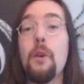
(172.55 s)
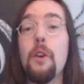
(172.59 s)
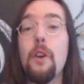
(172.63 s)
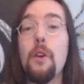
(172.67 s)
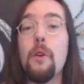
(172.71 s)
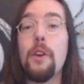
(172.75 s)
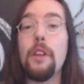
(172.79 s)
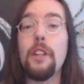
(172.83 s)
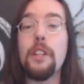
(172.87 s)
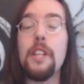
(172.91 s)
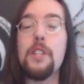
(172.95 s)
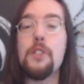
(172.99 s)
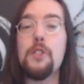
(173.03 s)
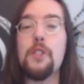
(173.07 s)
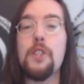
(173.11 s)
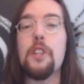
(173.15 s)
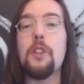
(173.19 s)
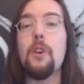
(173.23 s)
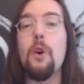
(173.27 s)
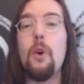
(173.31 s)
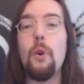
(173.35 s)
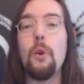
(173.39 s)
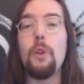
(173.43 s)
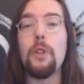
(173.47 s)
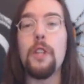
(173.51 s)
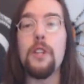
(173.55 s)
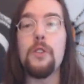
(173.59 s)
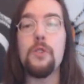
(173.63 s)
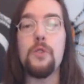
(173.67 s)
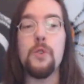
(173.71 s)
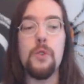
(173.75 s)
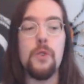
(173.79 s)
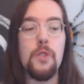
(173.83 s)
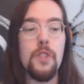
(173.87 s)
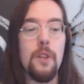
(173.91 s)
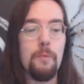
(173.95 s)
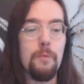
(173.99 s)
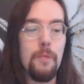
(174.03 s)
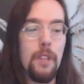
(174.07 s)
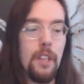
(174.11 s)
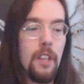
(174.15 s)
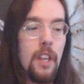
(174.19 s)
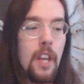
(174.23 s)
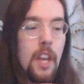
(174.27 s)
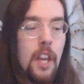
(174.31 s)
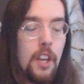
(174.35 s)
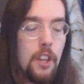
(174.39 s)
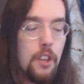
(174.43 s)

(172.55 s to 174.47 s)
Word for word: or, or at least in holdings or something?